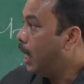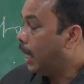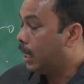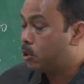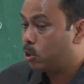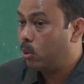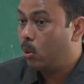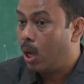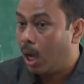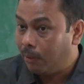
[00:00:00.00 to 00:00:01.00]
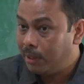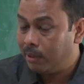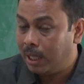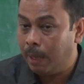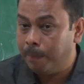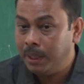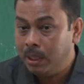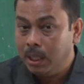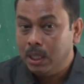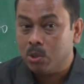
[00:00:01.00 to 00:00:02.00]
And so, how it will happen?
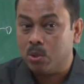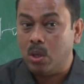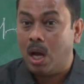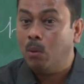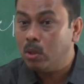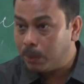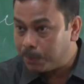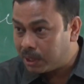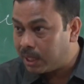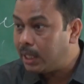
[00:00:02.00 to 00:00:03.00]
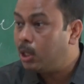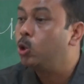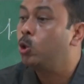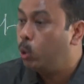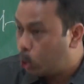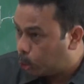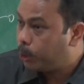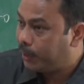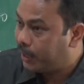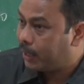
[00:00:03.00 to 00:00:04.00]
So, out of 3, 2
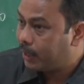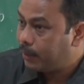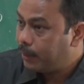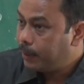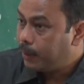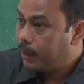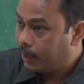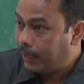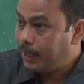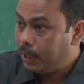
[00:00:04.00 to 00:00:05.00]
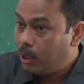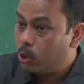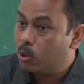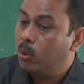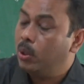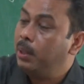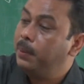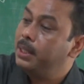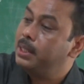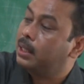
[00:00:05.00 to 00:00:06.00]
should be there, right? So,
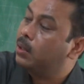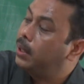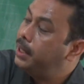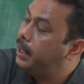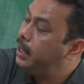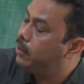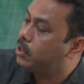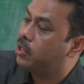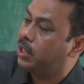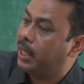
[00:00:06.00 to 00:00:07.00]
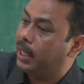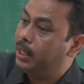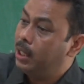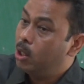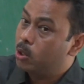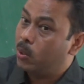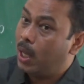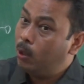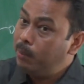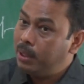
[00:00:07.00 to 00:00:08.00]
if it is a continuous chain, so
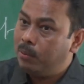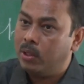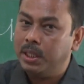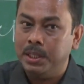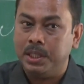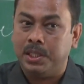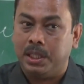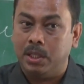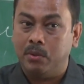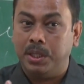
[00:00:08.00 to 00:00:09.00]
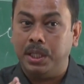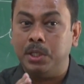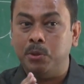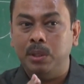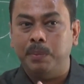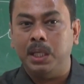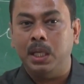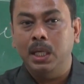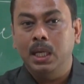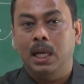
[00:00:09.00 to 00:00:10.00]
aluminum orientation, it will
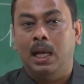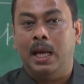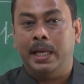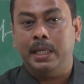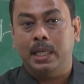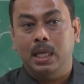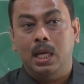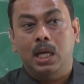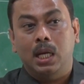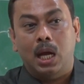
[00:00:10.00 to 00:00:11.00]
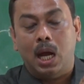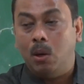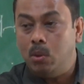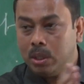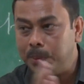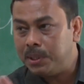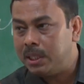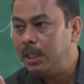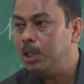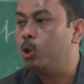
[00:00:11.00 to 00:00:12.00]
be like out of
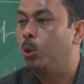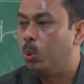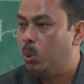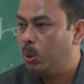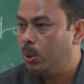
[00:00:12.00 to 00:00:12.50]
3, 2.